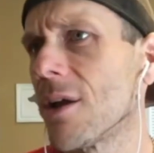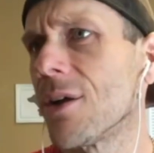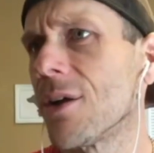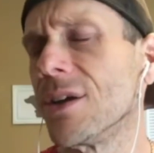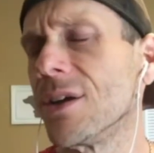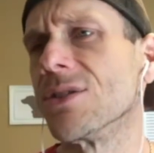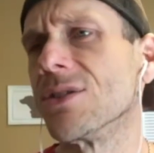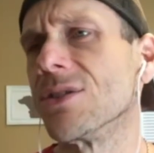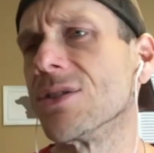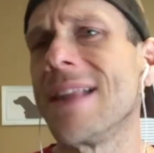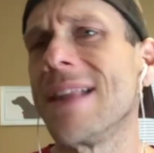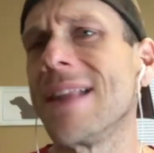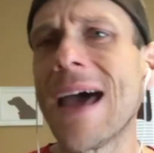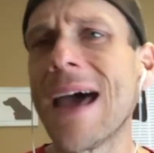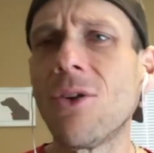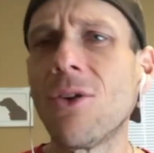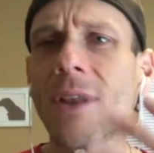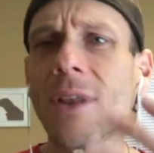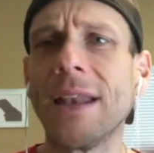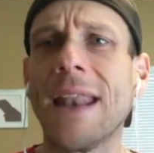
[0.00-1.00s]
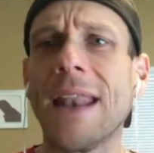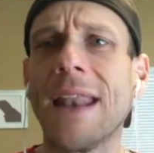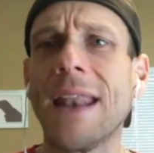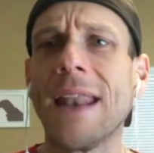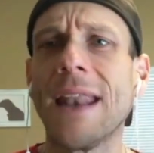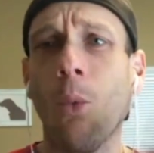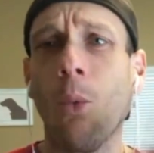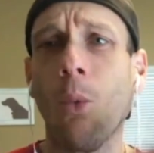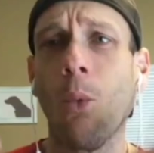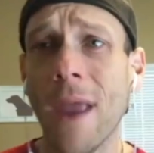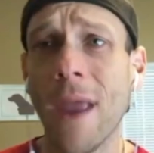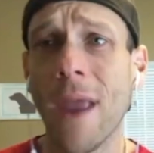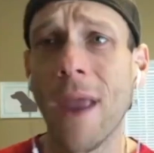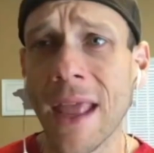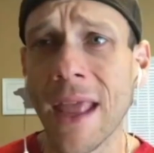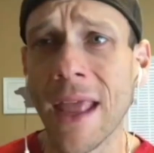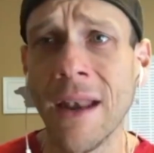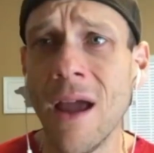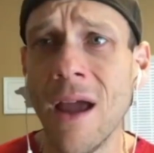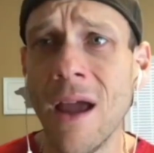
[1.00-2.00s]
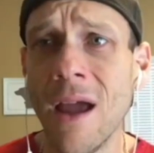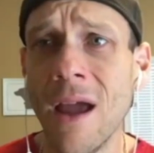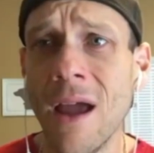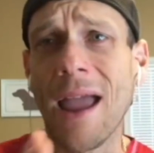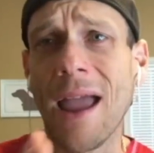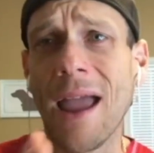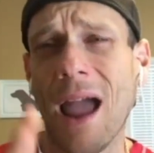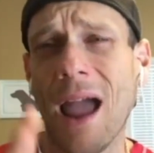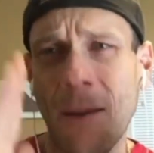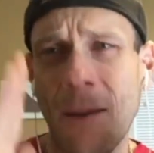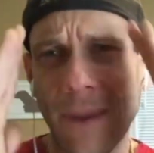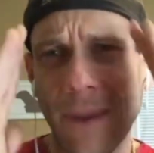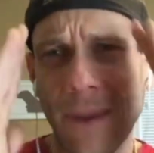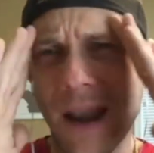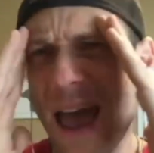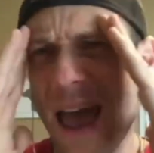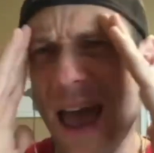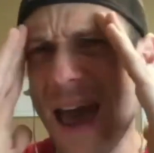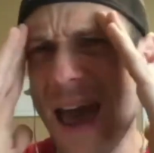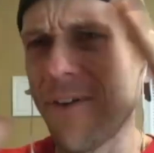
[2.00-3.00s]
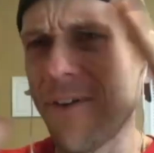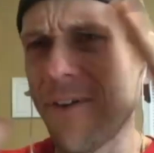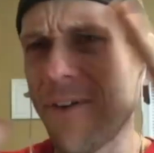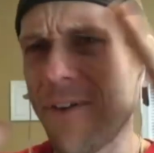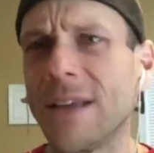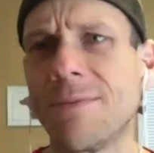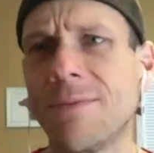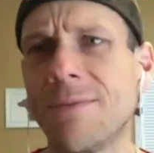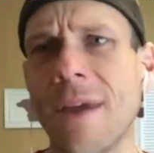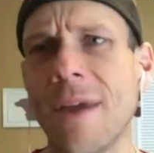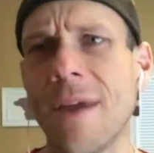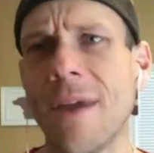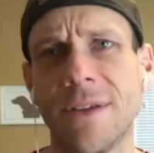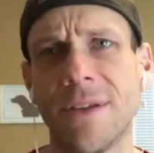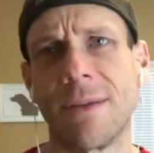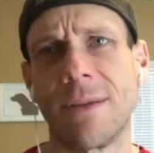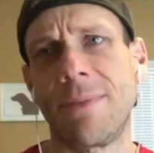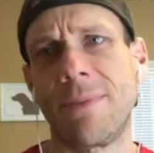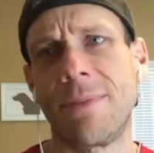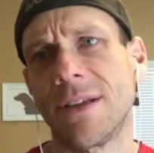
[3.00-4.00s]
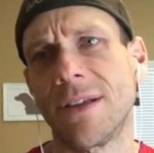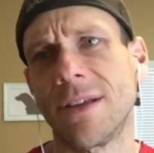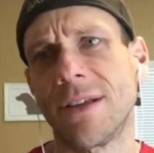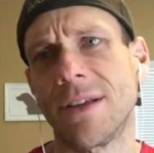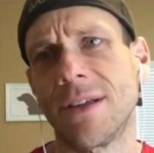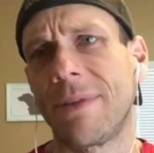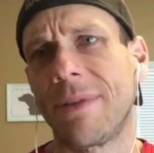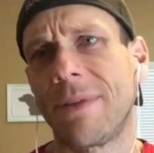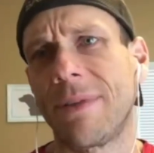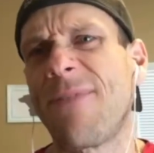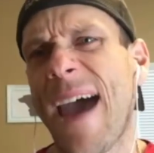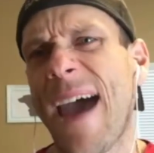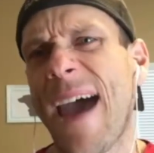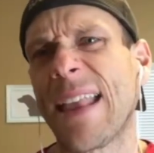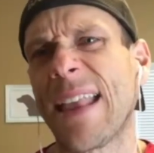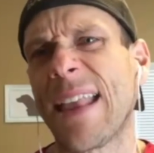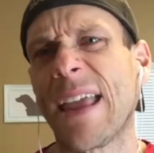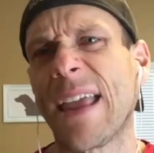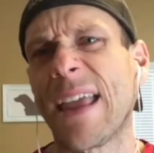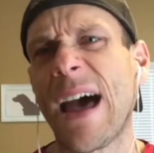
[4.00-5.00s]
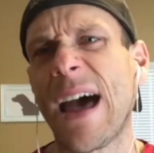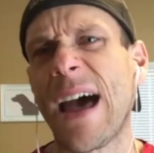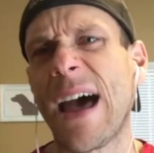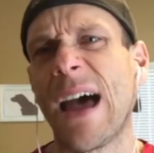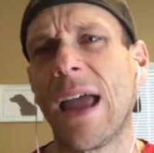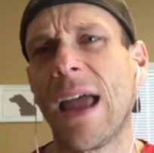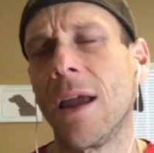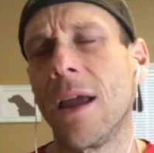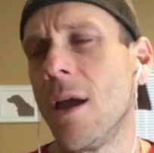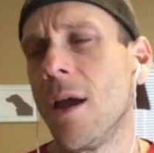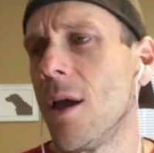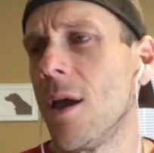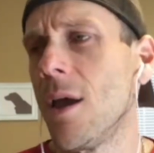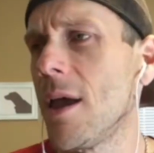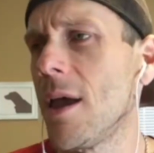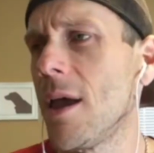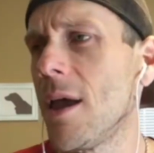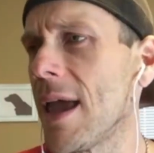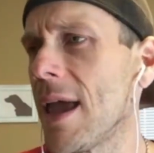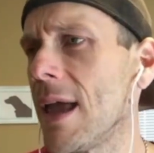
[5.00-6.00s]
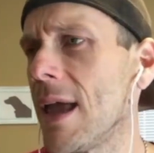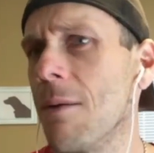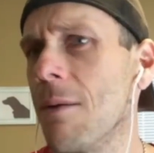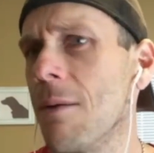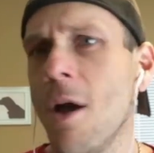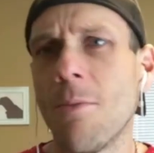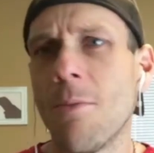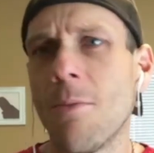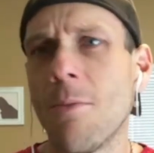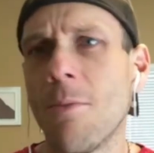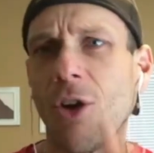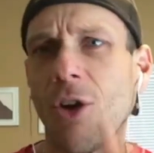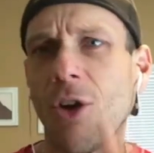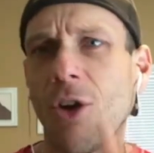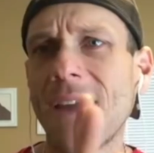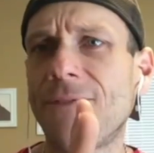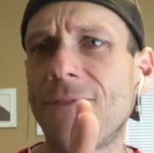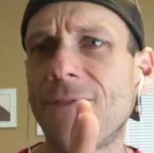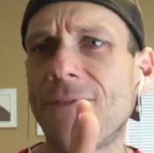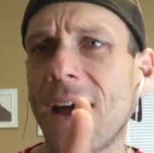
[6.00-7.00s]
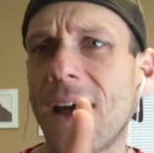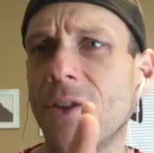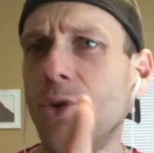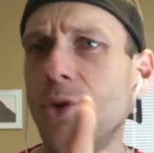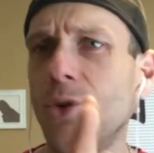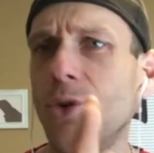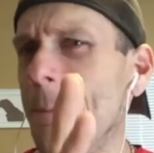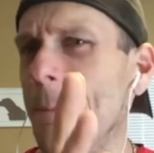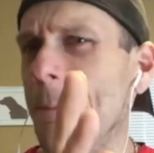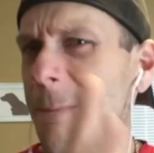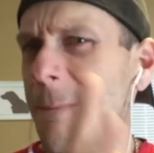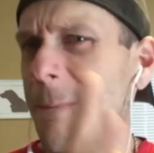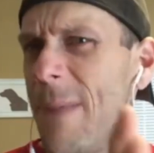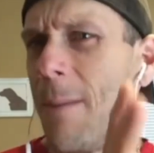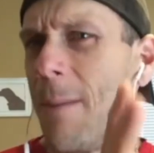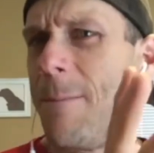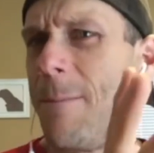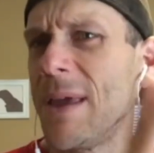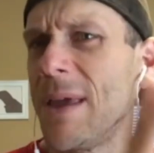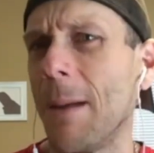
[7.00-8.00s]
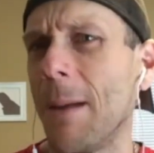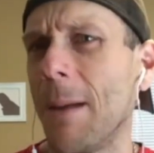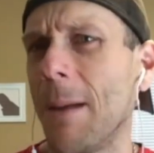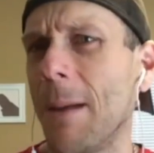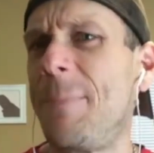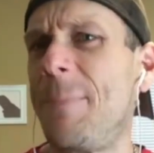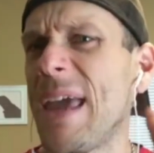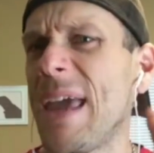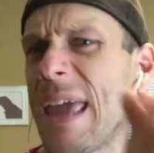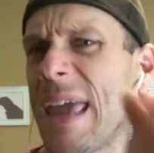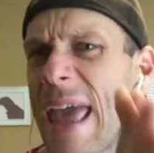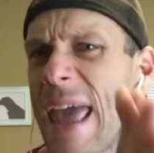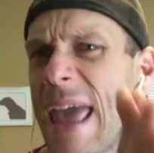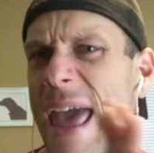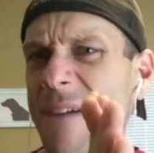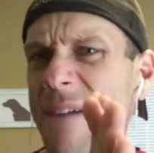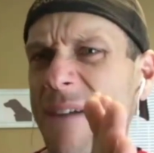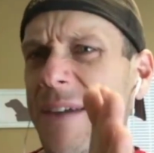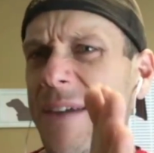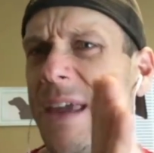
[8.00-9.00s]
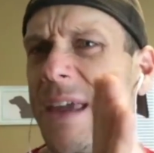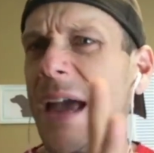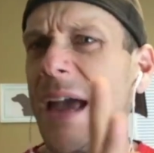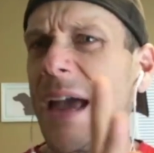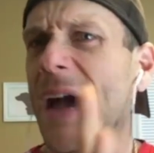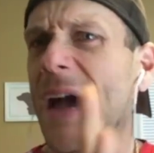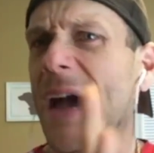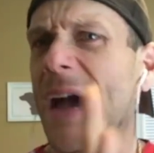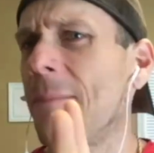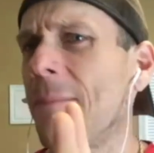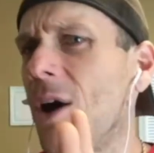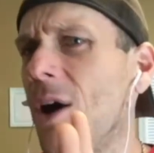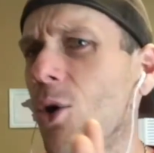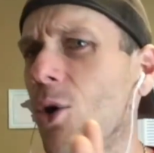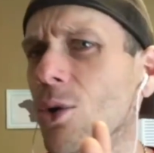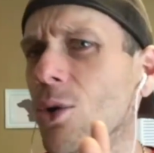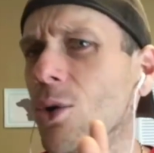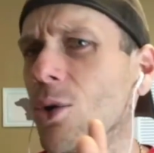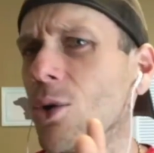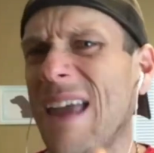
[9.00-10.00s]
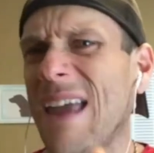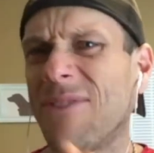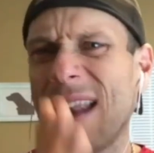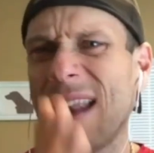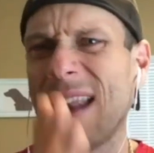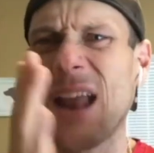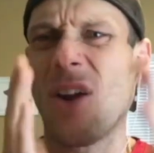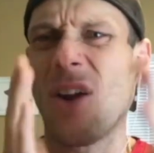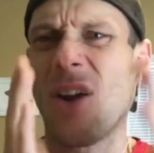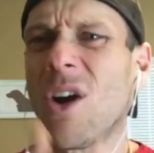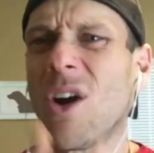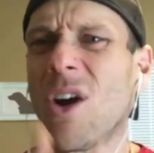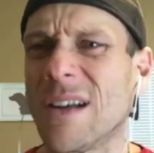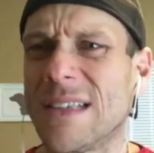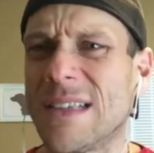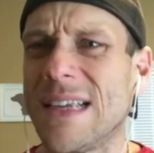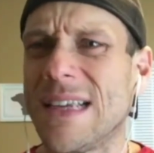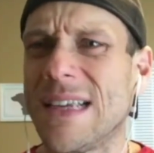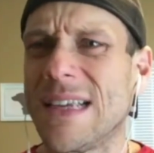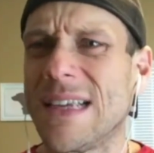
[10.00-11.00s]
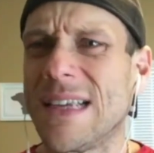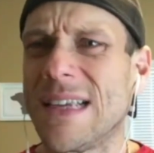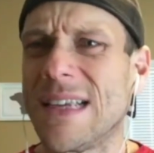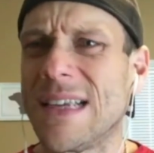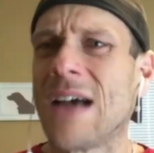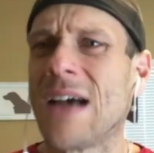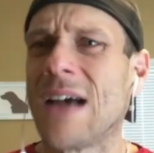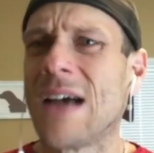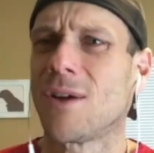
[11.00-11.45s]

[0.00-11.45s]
Because not only did I win, I have all these memories of being this big fat guy. And my grandfather, who had been a big, heavy guy my whole life and had heart disease and now